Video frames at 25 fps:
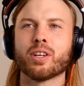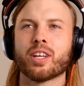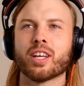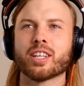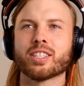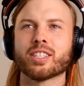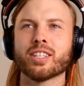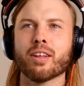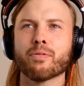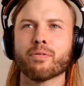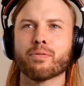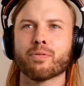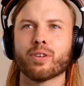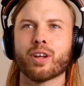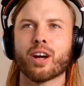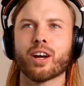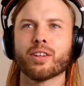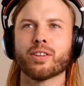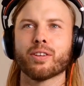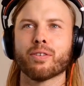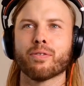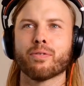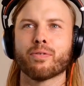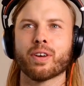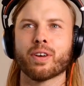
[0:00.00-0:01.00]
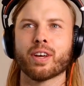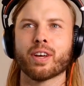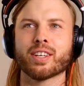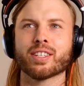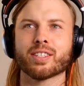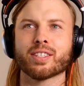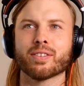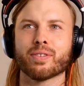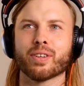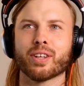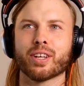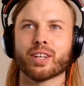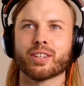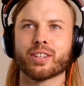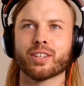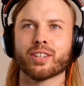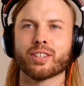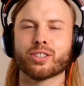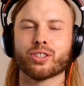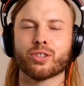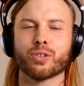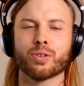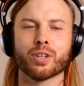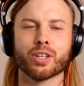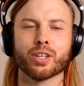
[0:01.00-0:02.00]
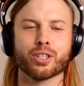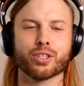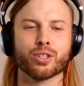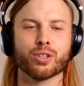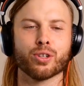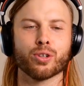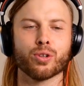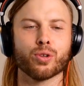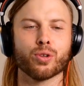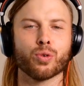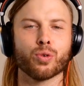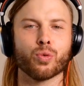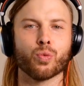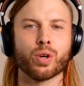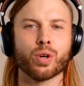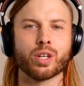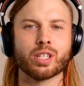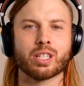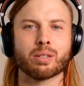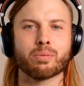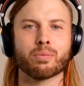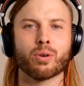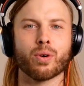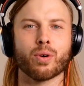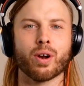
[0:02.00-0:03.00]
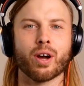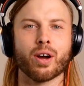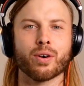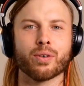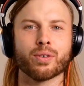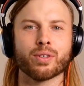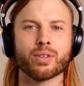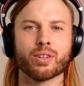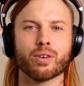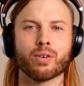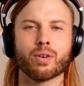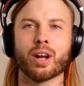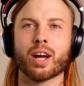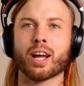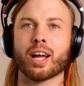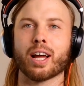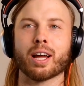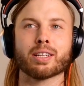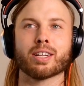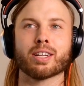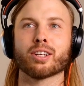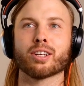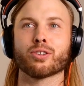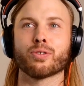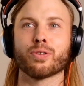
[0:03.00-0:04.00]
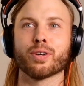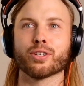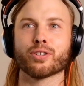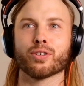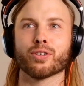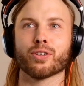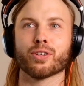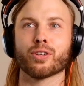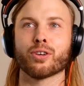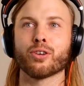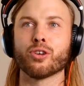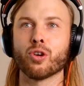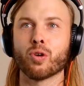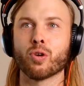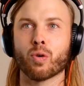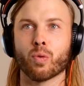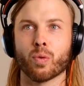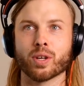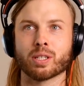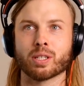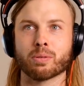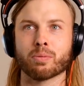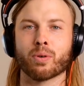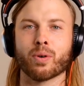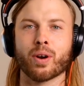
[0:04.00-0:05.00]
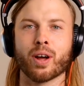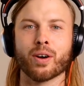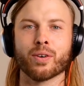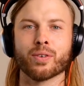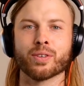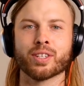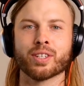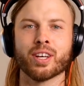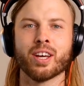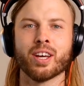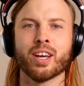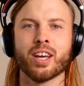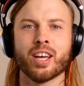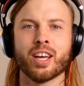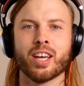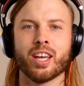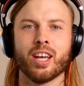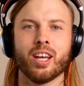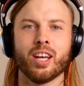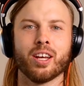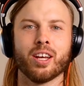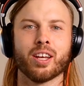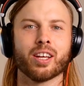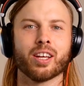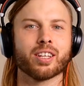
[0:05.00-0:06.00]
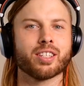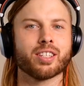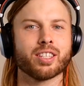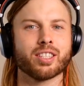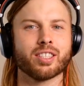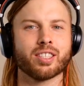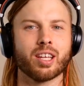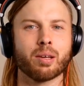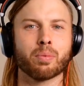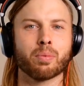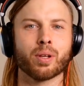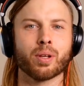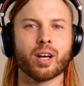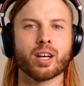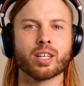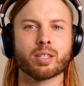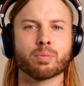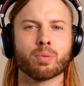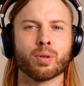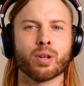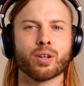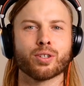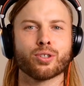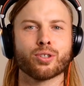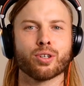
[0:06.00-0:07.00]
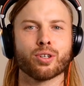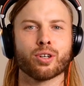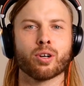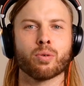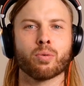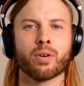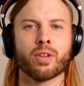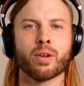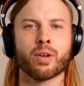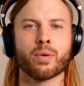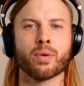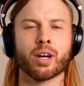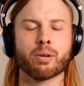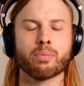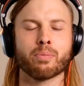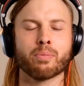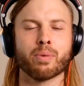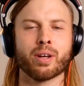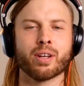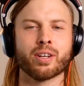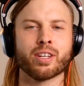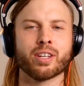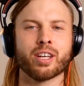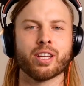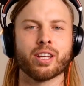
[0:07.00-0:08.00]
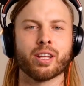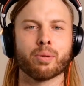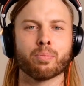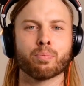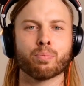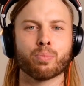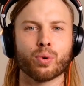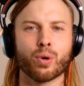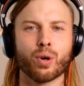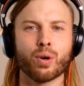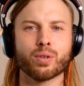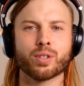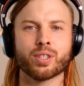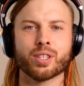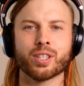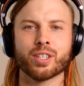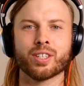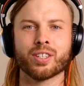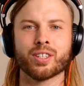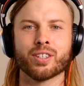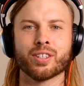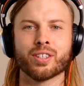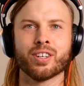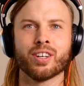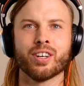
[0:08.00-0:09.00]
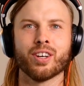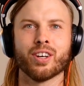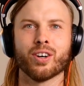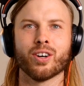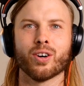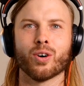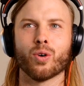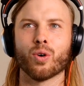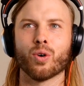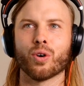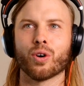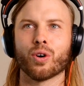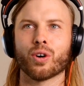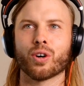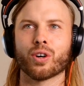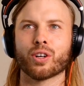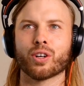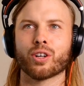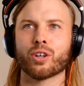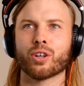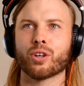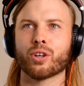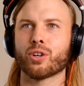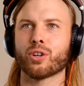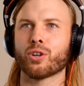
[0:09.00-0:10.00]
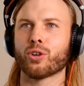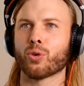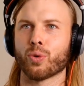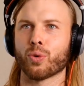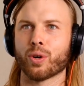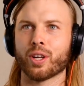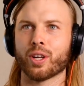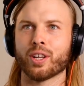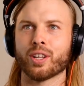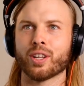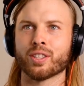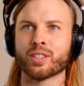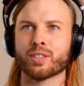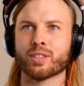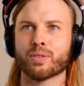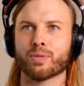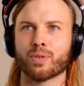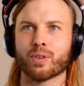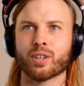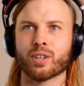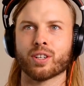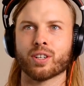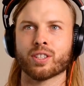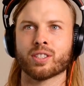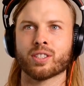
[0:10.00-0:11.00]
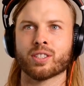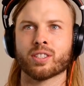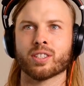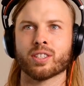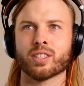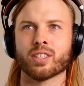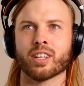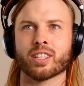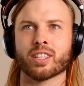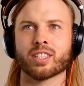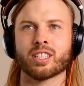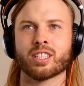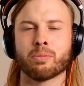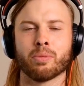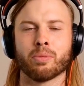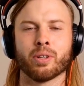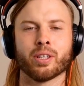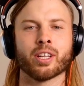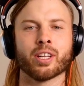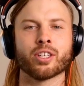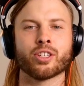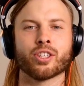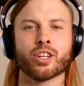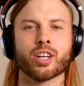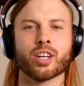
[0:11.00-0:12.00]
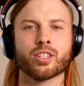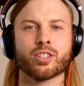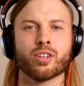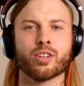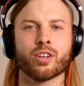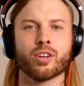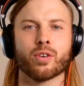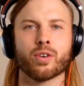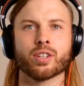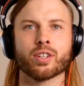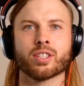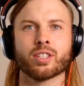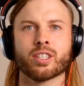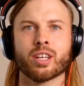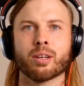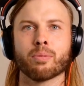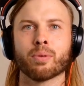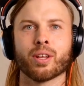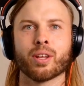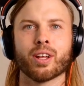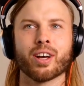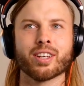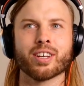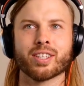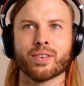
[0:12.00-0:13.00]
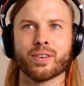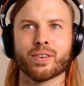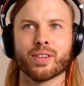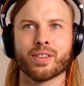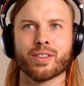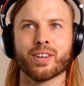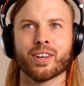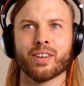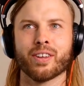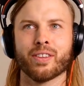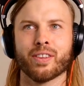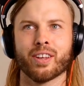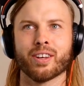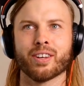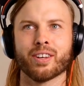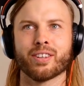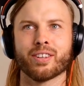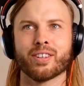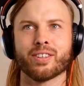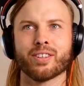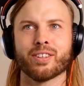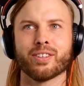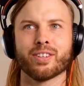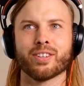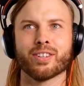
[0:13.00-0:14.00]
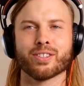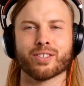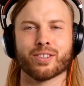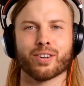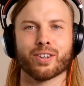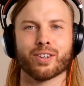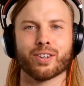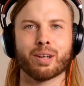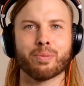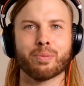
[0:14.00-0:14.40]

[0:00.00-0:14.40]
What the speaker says: Doesn't that fly in the face of like the traditional wisdom around, or it's not traditional, like the newer wisdom around eating to stabilize blood sugar, where they recommend eating protein or greens first to like stimulate digestion or to stabilize everything, and then dessert